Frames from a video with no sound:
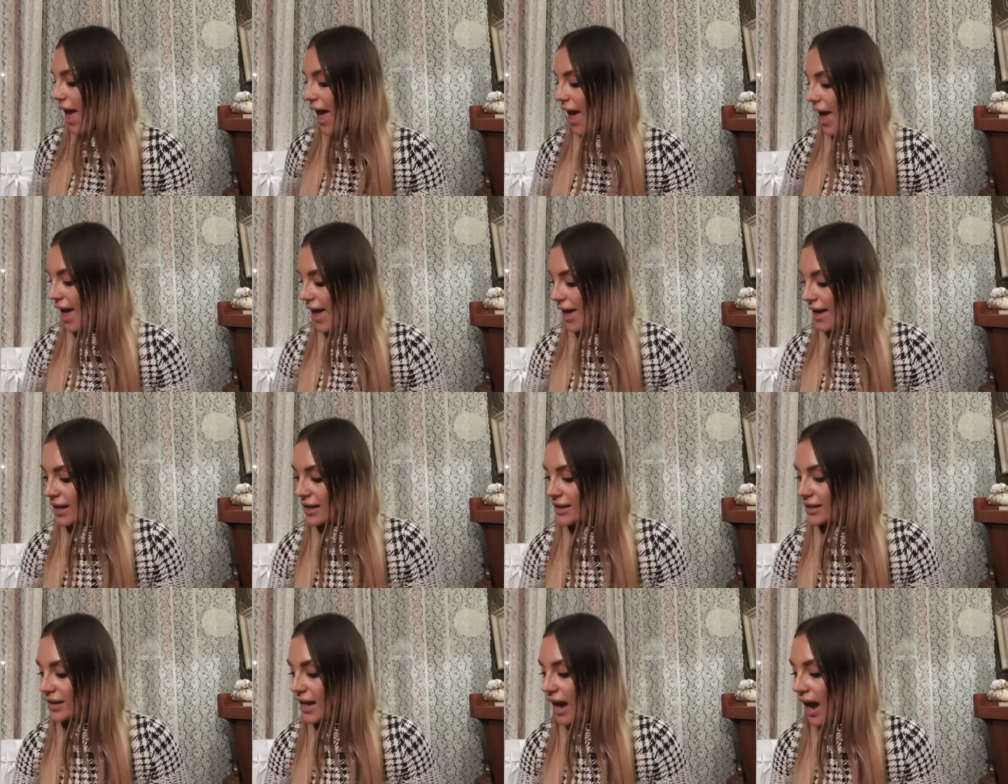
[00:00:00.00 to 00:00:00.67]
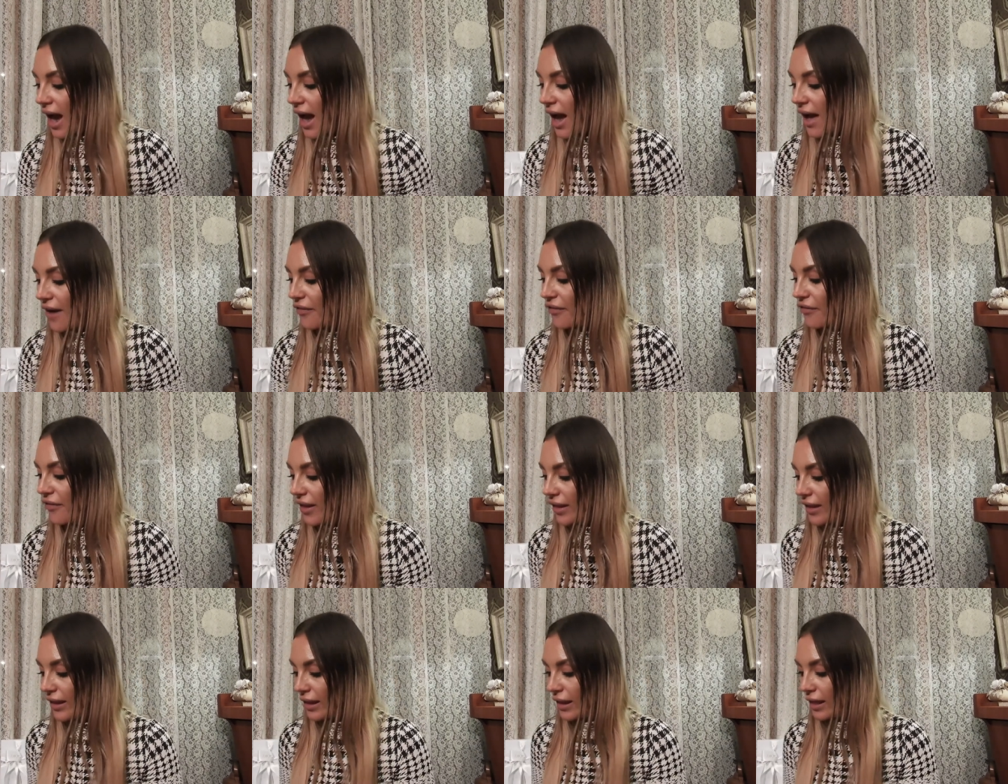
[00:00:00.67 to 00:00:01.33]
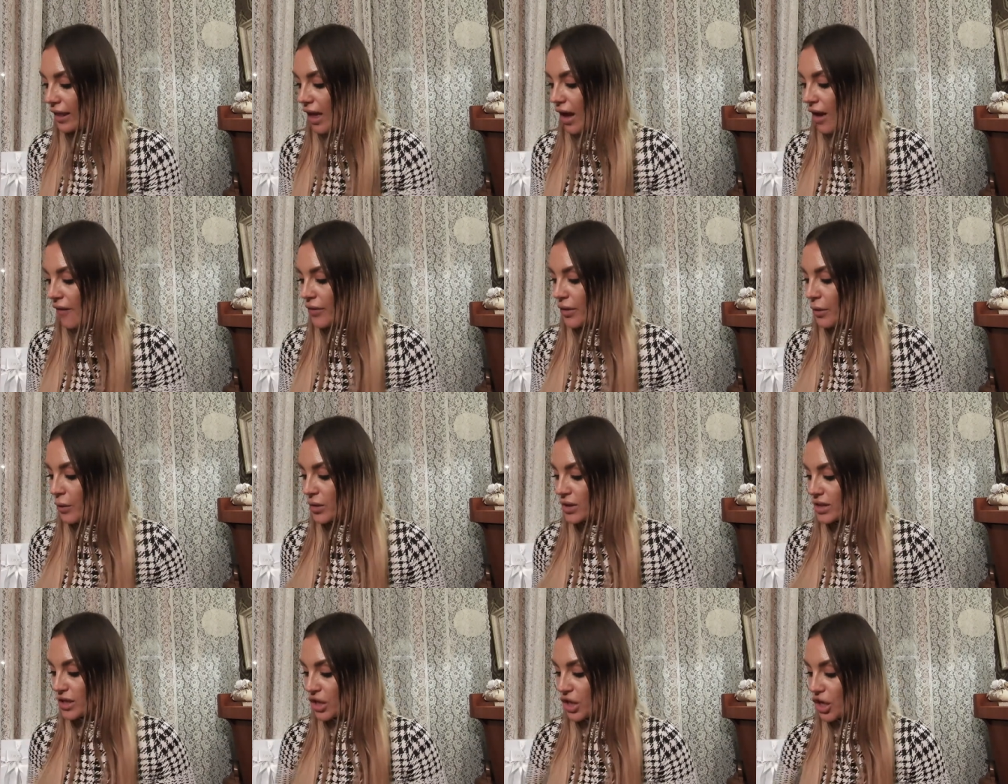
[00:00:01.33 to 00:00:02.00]
And I fell in love. There
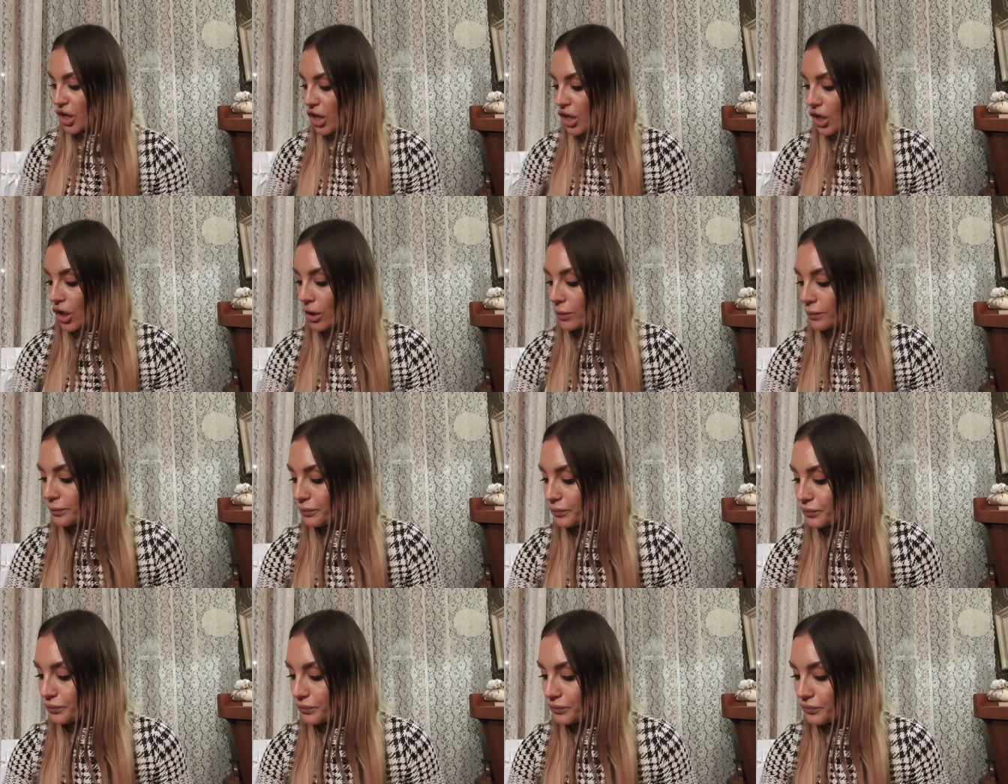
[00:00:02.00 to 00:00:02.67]
was a girl